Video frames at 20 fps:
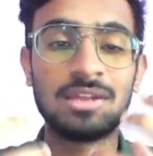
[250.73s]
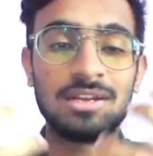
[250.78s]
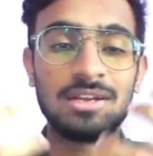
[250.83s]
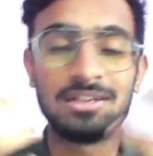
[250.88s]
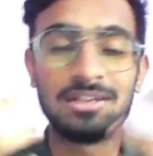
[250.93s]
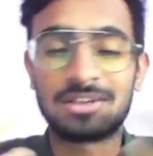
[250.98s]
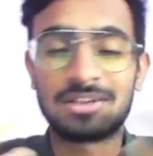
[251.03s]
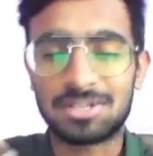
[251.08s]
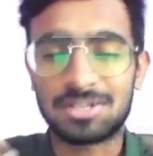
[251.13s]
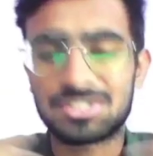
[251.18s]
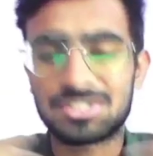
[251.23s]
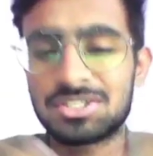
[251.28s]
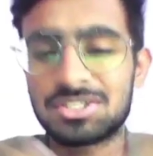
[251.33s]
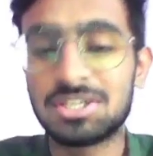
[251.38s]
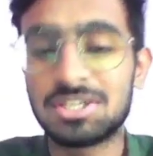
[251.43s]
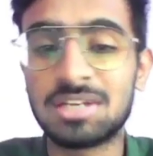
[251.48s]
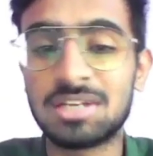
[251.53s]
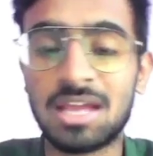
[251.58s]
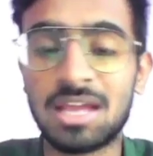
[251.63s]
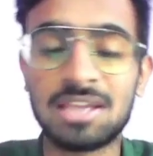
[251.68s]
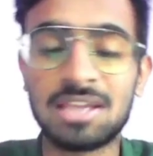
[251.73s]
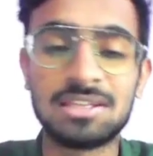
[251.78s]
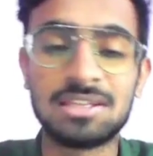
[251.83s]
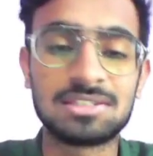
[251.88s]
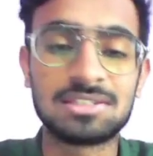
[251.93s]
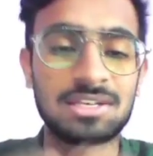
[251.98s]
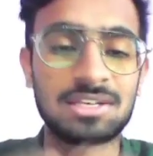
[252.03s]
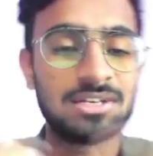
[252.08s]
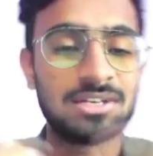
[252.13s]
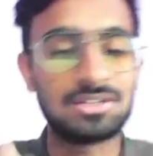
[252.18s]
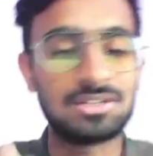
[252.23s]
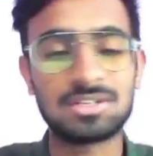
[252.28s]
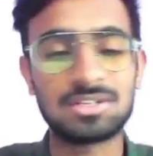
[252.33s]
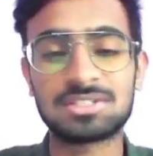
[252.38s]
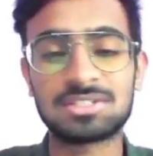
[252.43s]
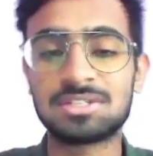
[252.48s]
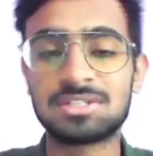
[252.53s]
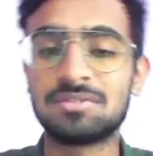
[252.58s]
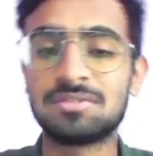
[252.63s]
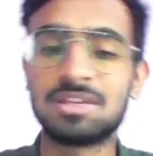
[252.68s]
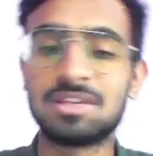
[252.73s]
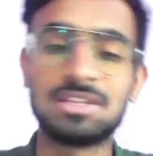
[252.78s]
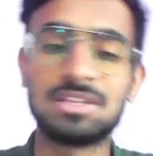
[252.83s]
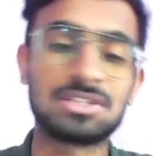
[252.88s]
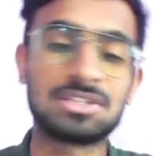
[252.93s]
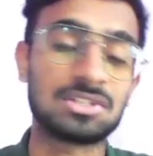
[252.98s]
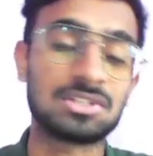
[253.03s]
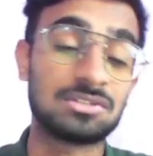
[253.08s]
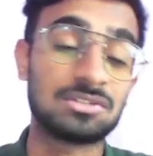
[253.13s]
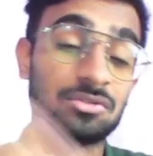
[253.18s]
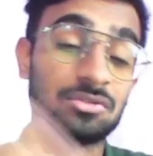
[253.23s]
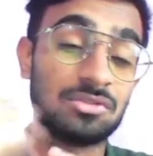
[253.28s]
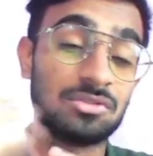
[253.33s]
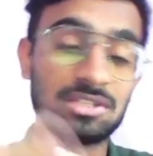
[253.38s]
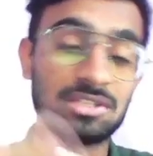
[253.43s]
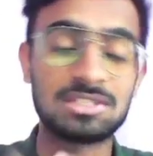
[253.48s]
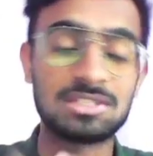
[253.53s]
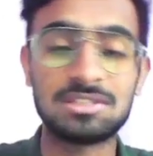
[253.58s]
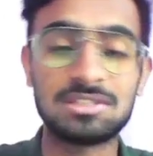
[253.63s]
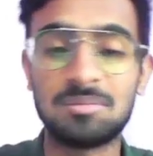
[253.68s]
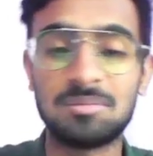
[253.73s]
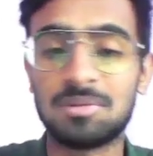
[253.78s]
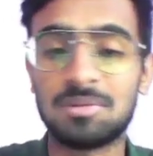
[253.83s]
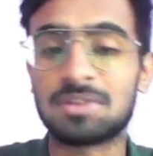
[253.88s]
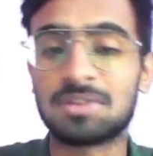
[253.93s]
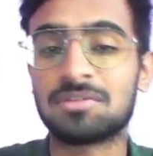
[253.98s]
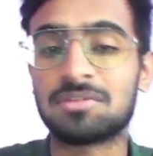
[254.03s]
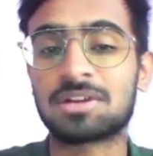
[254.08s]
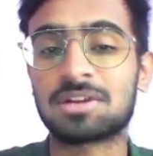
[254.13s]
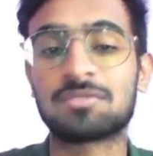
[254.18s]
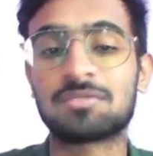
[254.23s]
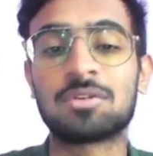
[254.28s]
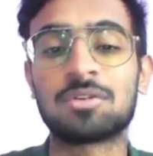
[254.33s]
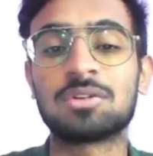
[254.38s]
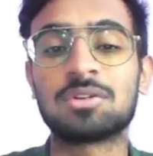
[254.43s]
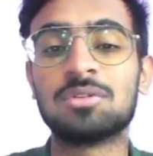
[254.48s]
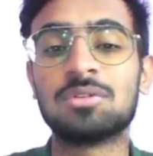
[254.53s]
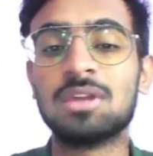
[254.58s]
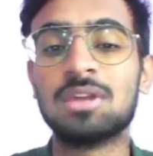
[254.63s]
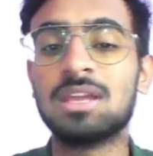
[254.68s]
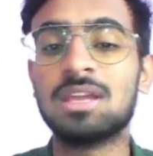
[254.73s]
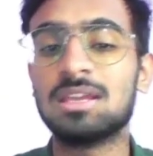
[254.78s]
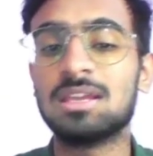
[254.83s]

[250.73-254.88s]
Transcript: interesting lines and interesting variations, so this is the perfect for you.